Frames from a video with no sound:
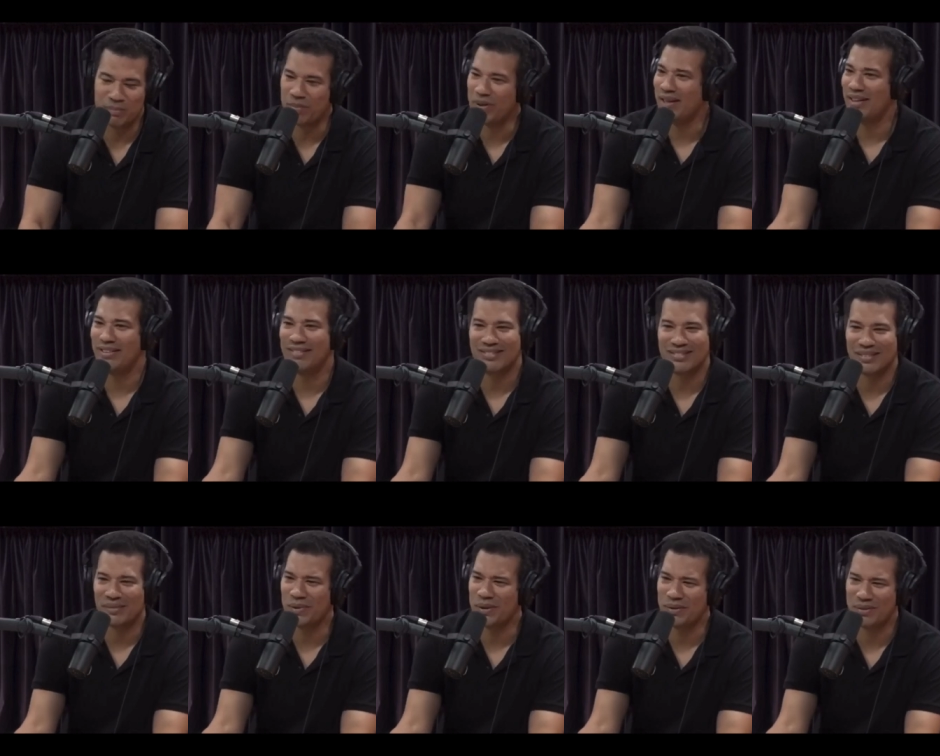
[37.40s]
But
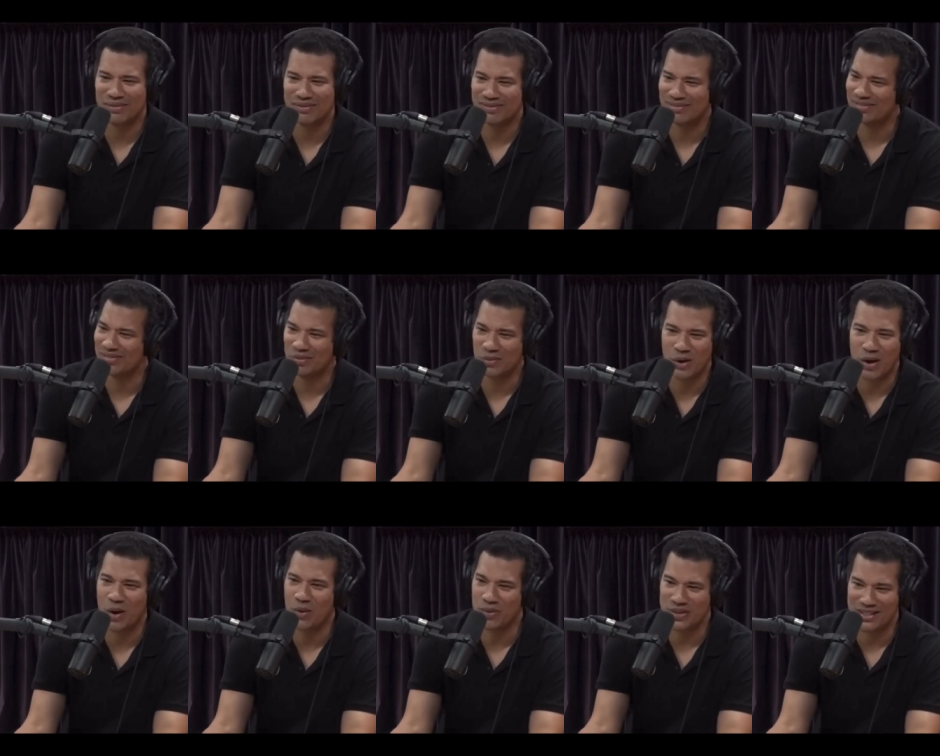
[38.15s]
I mean, we're
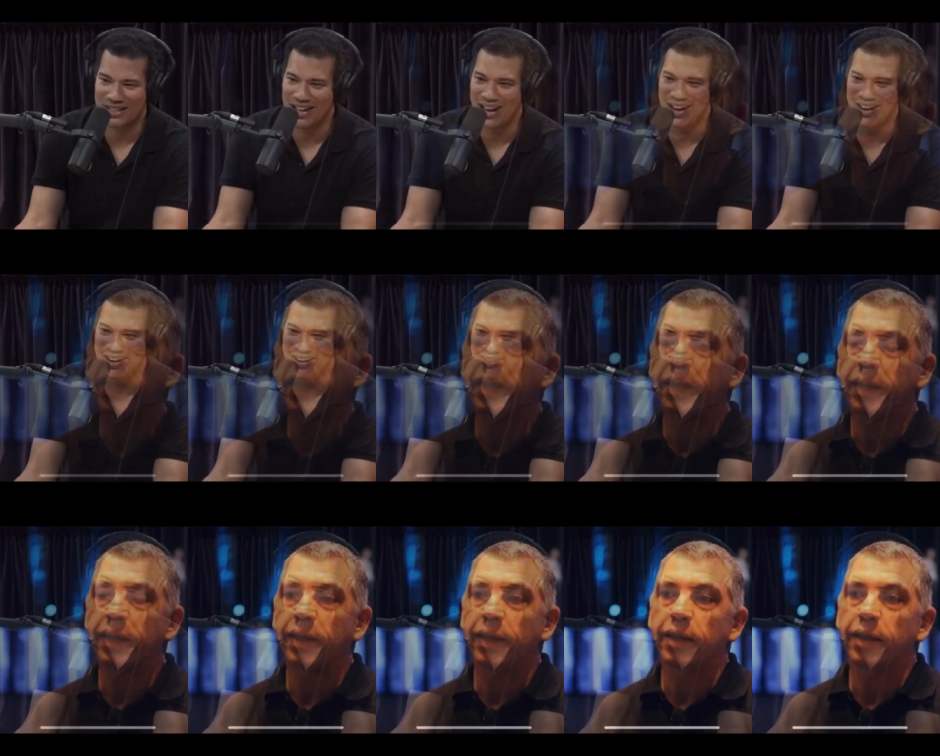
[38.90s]
always tired. Right?